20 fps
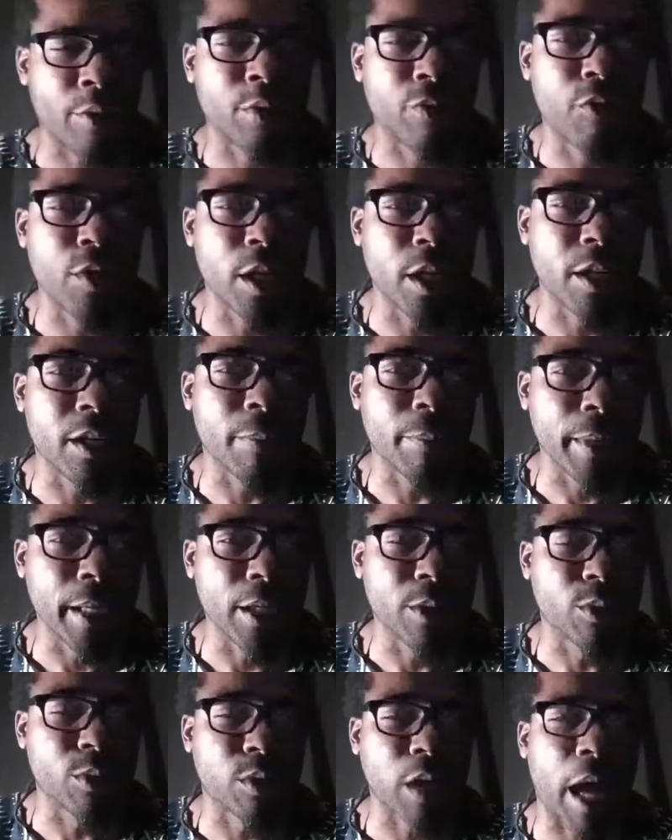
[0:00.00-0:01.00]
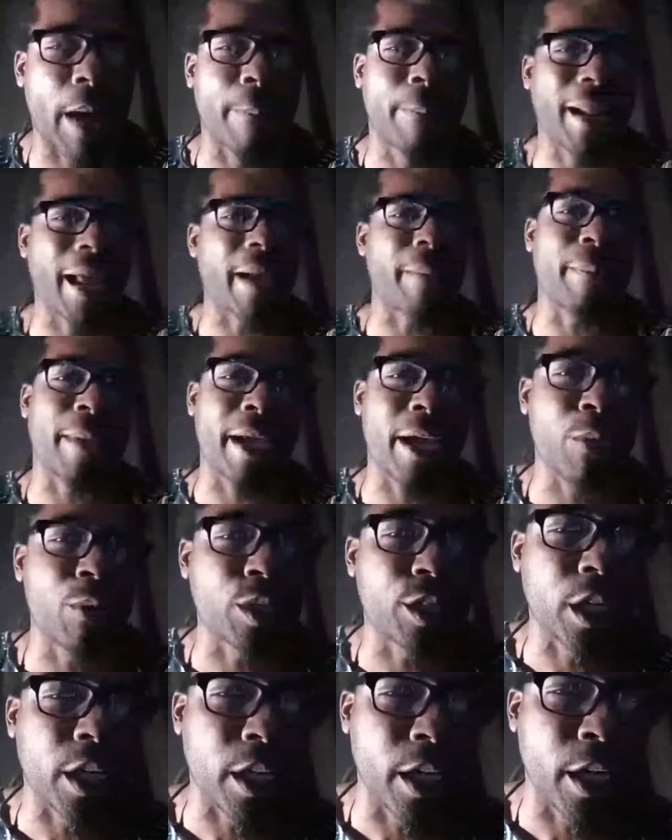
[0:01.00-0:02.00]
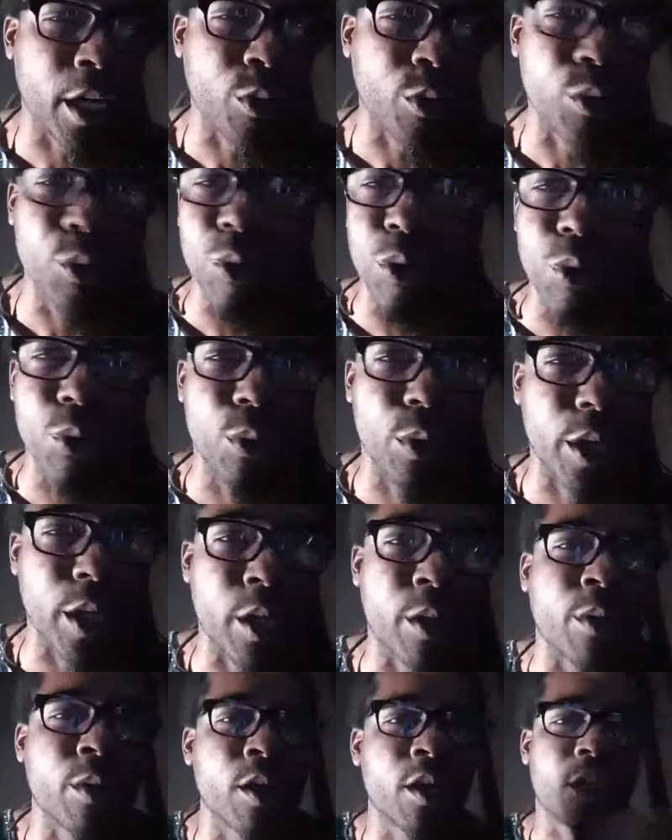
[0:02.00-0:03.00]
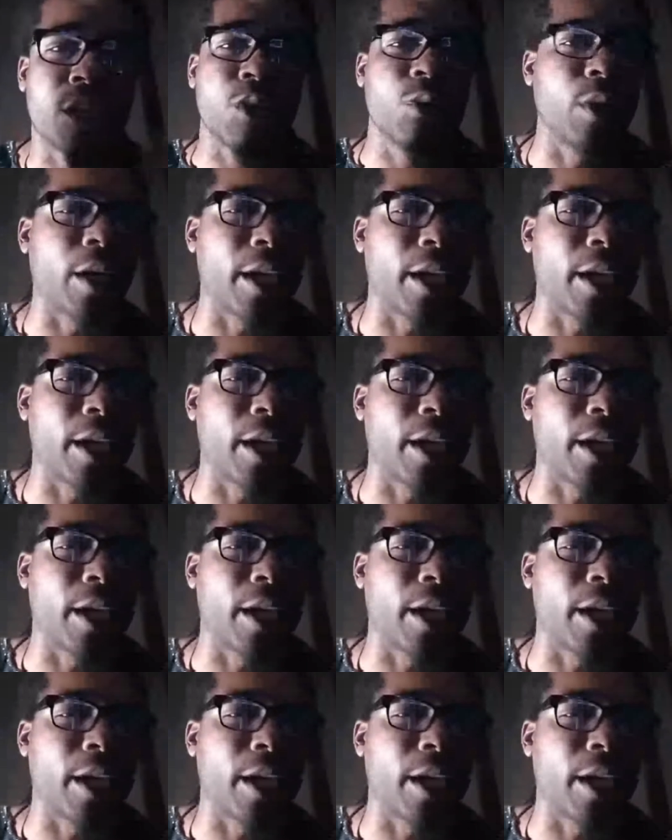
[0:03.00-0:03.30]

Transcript: The Vietnamese was like, black man, what the hell you doing here? You